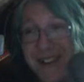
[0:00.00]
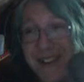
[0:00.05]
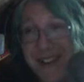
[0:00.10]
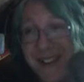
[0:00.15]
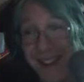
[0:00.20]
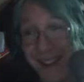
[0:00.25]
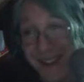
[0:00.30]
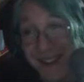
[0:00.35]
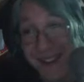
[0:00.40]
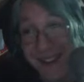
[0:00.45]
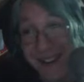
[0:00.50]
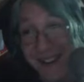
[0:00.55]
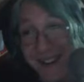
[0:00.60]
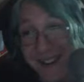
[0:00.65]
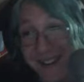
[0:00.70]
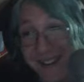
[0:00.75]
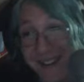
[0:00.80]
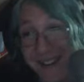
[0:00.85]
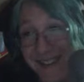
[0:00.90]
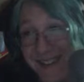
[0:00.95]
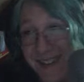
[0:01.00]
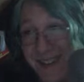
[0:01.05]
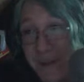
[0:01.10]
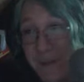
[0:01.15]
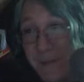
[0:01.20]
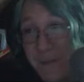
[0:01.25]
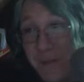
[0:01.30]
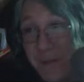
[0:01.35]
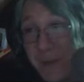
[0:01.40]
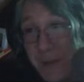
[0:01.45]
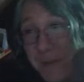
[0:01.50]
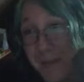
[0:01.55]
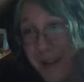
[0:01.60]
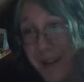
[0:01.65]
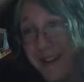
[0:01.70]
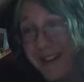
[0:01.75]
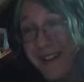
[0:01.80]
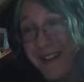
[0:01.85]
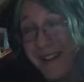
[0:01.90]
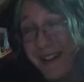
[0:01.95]
nothingness.
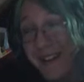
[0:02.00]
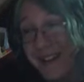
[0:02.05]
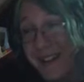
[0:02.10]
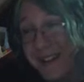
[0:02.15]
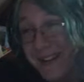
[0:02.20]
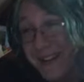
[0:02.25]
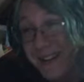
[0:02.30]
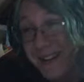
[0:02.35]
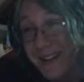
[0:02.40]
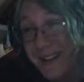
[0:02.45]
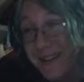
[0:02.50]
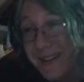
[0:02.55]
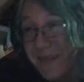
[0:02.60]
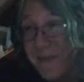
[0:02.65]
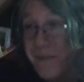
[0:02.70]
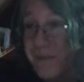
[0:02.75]
Back to the nothingness.